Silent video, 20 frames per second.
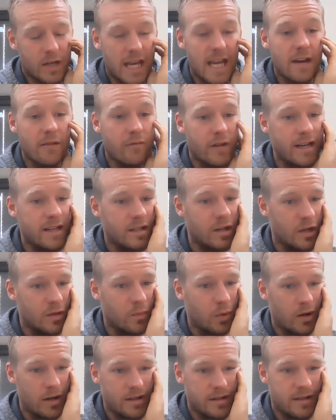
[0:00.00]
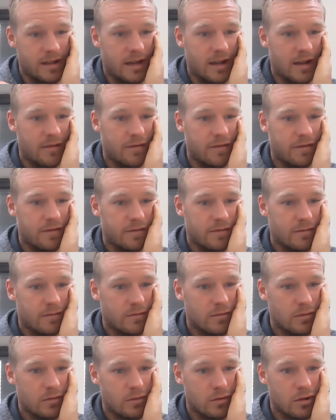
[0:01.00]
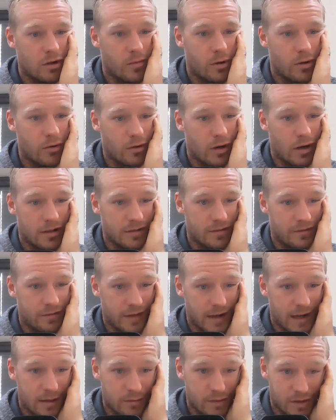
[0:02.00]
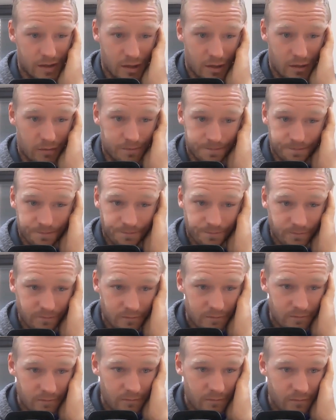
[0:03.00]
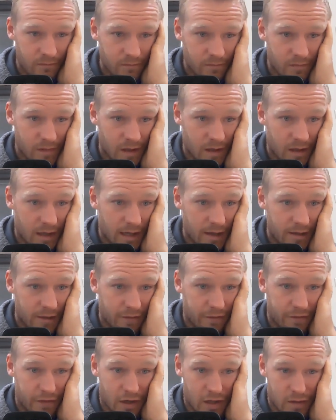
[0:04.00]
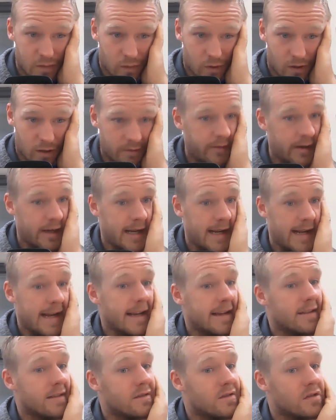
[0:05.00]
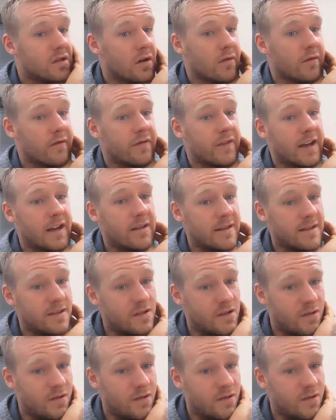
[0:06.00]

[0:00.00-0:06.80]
research points that I've come across and found. So The first one is Schoenfeld in